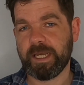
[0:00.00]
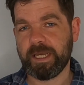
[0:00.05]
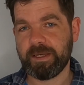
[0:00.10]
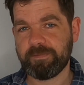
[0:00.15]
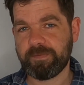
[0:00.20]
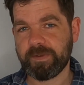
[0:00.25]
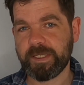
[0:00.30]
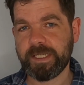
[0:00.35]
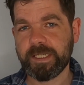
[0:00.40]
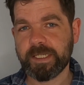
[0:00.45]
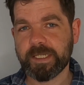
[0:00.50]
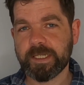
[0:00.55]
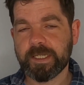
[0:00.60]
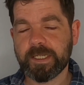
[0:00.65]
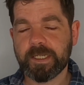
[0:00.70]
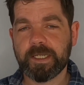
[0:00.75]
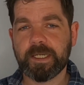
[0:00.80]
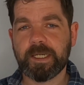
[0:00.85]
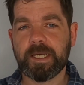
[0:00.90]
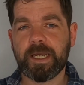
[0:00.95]
Heavy,
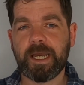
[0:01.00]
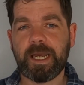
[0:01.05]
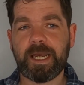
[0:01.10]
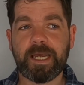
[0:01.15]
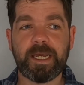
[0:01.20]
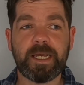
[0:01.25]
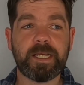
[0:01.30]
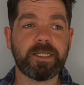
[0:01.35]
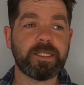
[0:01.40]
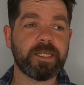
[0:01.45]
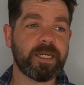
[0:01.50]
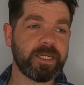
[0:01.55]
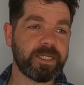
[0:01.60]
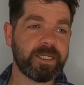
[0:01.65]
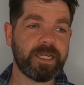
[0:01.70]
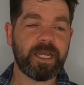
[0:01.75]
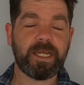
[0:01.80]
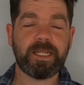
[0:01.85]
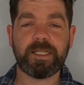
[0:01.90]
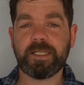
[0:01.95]
and
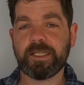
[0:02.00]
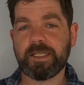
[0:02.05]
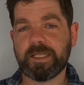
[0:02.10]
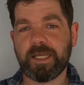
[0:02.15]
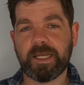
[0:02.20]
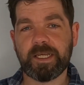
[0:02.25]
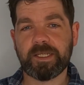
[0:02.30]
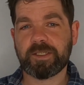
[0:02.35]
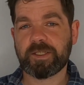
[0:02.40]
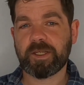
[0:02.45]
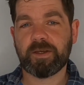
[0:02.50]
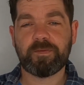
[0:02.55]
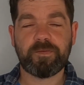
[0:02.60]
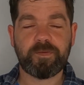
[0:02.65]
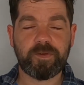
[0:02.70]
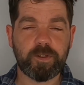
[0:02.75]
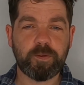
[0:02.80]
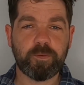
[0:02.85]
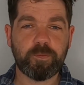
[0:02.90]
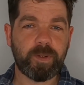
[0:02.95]
again there's a
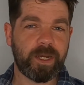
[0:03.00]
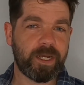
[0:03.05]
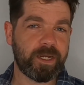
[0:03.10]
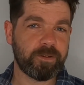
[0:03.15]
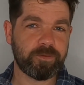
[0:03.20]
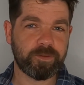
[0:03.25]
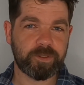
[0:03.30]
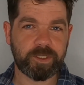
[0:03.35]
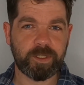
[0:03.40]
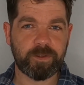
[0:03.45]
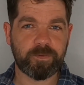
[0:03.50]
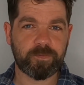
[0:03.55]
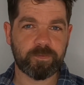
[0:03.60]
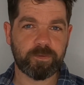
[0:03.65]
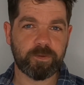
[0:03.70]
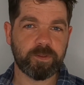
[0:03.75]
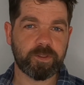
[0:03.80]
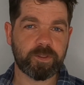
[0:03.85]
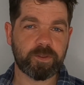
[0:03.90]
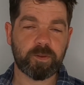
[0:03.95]
few pounds
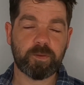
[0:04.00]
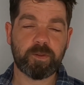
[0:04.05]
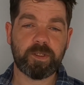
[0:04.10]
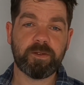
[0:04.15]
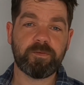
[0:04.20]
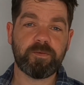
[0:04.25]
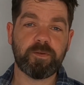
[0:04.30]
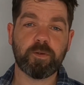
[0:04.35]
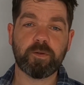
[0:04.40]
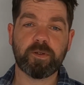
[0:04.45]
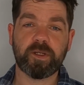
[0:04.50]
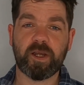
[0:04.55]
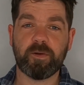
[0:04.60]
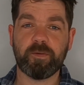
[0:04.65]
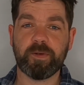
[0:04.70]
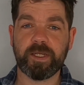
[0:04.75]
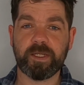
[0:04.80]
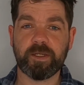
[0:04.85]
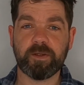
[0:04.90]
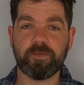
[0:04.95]
difference if you're
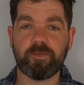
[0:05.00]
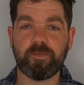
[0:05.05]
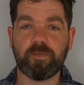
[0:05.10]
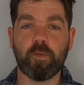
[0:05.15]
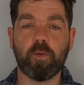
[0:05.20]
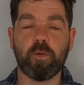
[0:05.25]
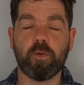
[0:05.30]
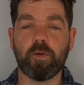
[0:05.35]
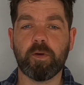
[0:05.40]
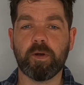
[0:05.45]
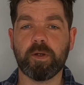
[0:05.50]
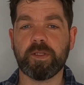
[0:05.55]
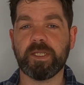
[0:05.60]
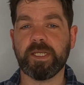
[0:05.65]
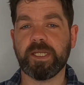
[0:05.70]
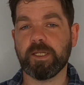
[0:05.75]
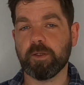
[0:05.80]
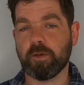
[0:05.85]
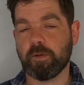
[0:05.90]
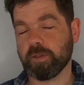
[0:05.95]
going for
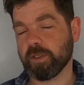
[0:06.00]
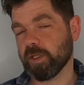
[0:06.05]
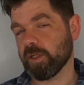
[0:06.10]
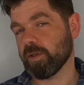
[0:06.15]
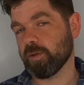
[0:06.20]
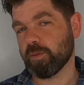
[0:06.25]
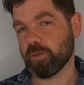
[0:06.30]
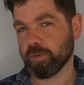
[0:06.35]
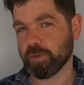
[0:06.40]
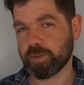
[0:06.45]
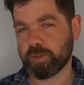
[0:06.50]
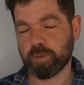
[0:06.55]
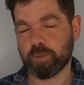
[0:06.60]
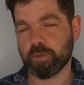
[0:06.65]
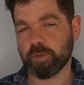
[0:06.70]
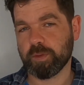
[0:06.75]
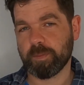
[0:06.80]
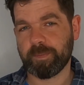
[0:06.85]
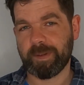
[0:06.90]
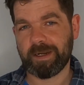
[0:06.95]
the longer or
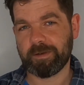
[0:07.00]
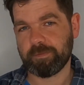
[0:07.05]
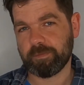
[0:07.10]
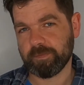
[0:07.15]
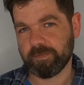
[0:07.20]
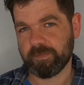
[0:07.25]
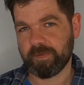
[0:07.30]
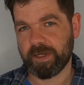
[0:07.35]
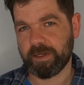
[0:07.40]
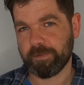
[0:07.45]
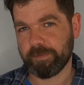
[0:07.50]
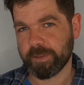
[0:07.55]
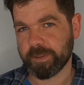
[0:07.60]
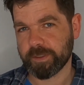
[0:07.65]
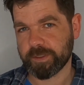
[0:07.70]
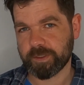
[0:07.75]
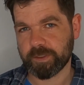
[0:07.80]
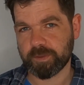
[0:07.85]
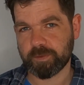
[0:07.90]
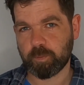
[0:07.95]
shorter barrel
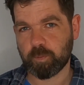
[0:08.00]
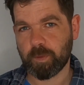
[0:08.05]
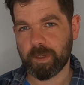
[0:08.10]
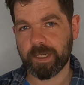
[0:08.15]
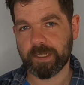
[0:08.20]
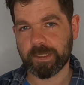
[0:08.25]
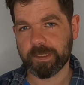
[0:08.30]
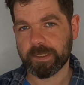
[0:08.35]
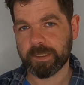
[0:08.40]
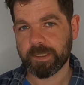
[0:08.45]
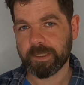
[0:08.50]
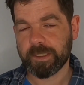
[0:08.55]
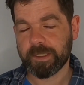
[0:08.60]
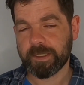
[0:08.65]
variants as well.